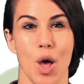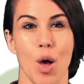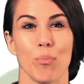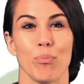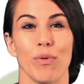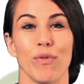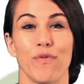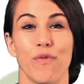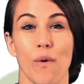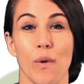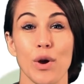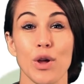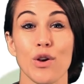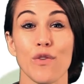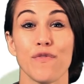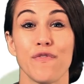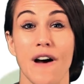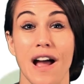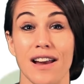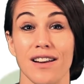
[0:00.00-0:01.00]
before you
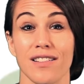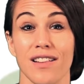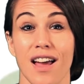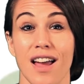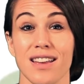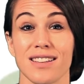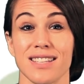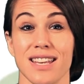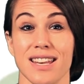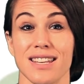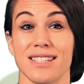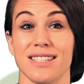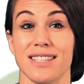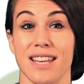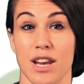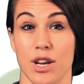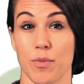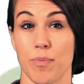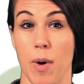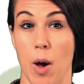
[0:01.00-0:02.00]
finalize and
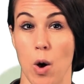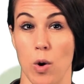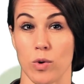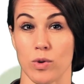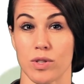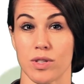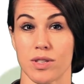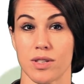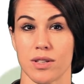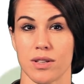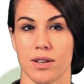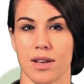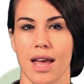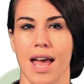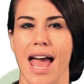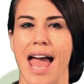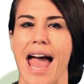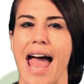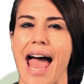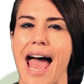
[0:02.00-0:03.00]
send a post,
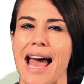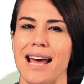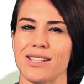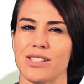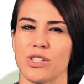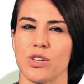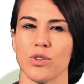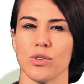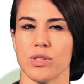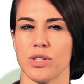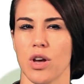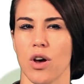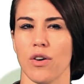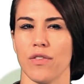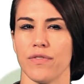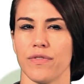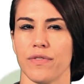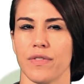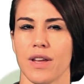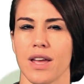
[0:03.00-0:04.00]
ask
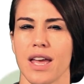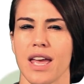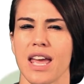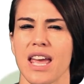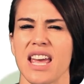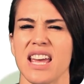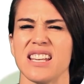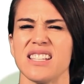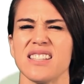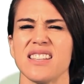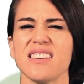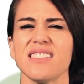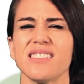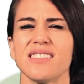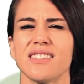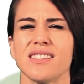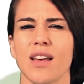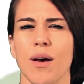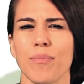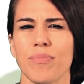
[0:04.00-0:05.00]
yourself, is this
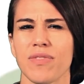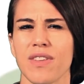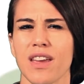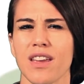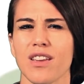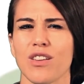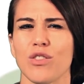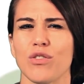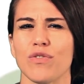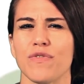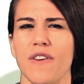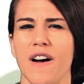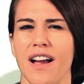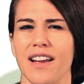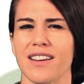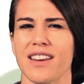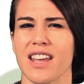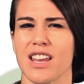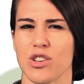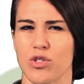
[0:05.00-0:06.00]
something you'd
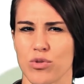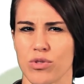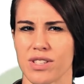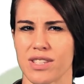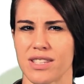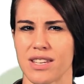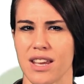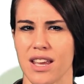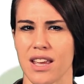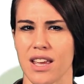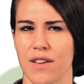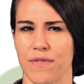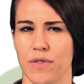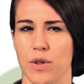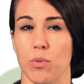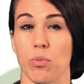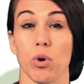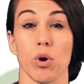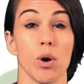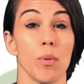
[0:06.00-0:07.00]
find interesting if
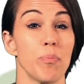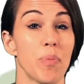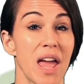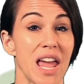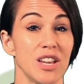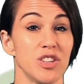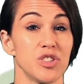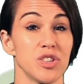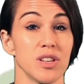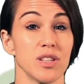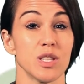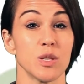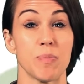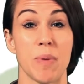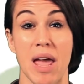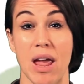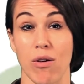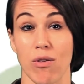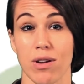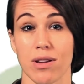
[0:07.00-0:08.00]
you were a patient's
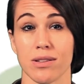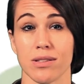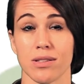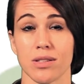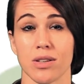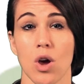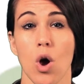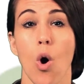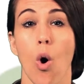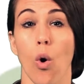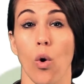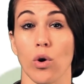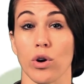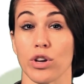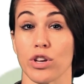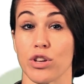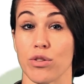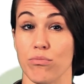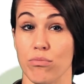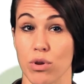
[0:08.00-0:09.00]
parent or a
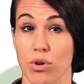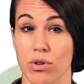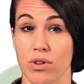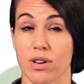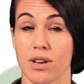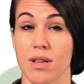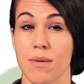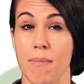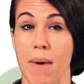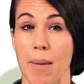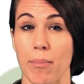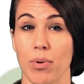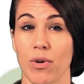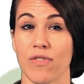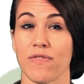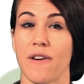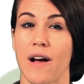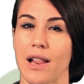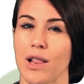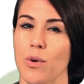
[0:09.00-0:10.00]
community member
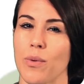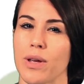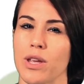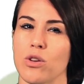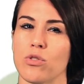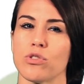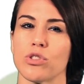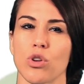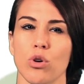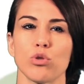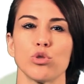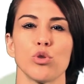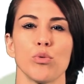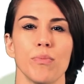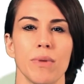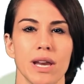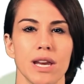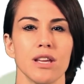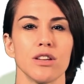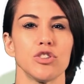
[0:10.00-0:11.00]
following your social
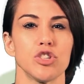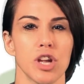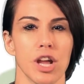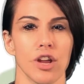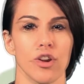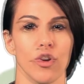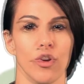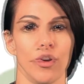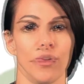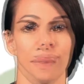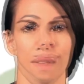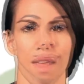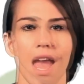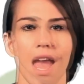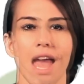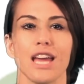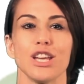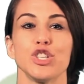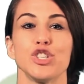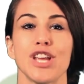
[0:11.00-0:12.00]
media channel?
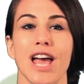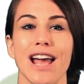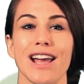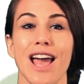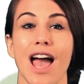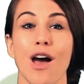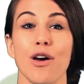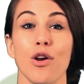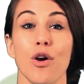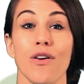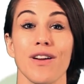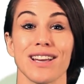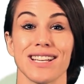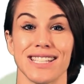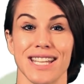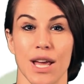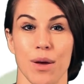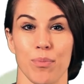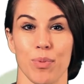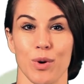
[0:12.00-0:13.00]
Check out our
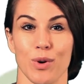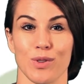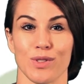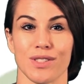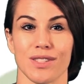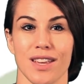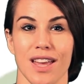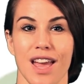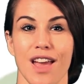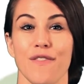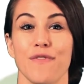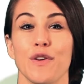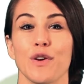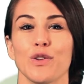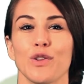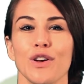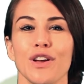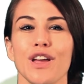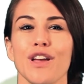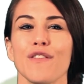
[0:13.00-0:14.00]
examples if you're
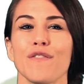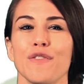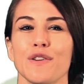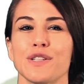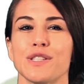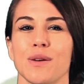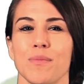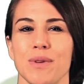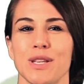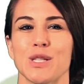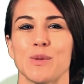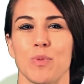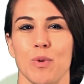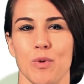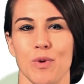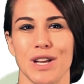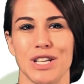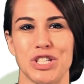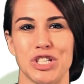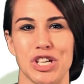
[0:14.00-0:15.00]
looking for some
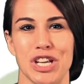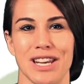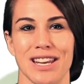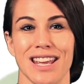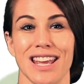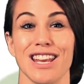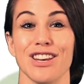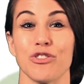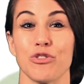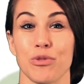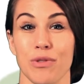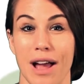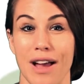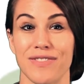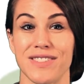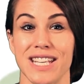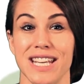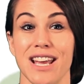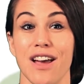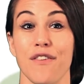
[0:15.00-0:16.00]
inspiration in
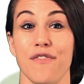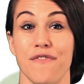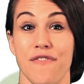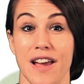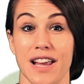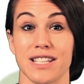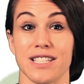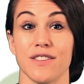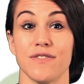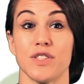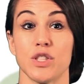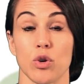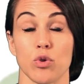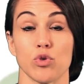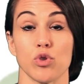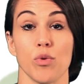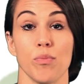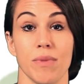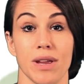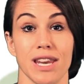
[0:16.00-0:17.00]
crafting effective
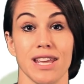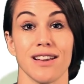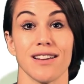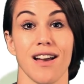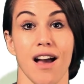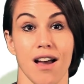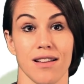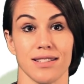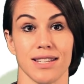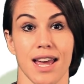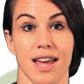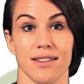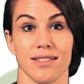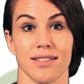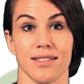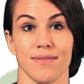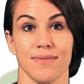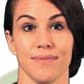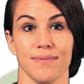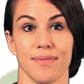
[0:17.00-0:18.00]
social media
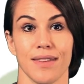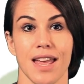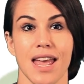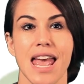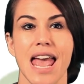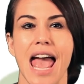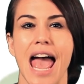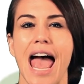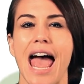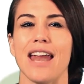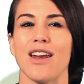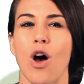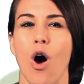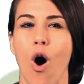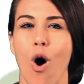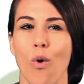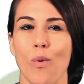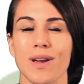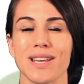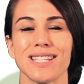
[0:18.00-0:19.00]
content. And
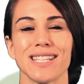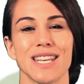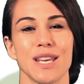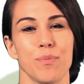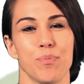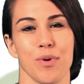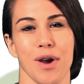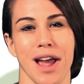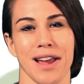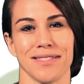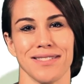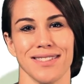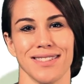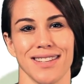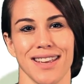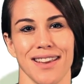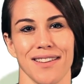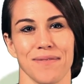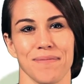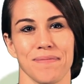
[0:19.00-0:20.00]
always keep
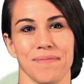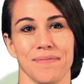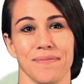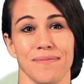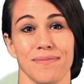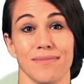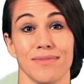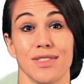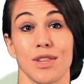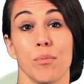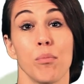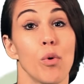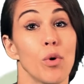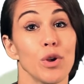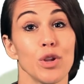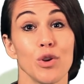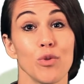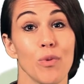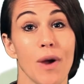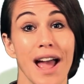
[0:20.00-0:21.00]
practicing. The more
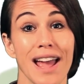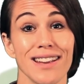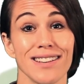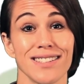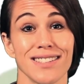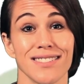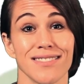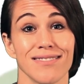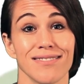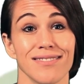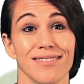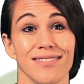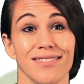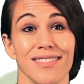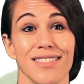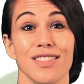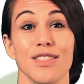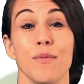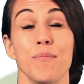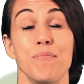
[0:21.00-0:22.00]
you write,
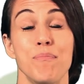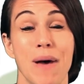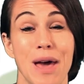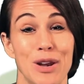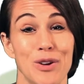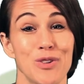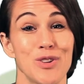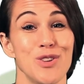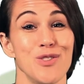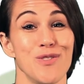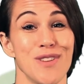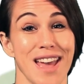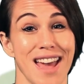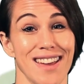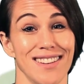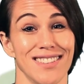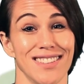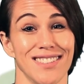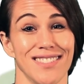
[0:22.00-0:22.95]
the better you get.